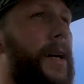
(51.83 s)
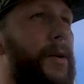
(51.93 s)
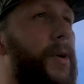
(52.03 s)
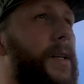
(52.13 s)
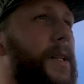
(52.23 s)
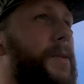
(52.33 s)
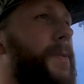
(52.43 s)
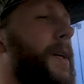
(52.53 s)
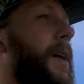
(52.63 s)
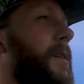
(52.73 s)
Anyways,
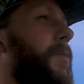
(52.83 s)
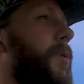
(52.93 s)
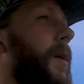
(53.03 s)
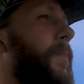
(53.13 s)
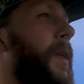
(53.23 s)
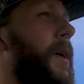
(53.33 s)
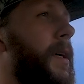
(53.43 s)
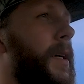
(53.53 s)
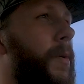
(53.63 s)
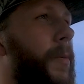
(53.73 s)
that's beside the point.
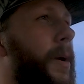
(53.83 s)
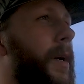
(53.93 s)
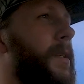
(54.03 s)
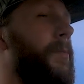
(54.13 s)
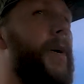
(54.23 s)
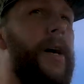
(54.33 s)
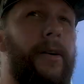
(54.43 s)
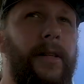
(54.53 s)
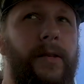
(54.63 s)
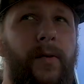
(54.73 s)
Come up here to get some
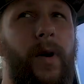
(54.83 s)
batteries.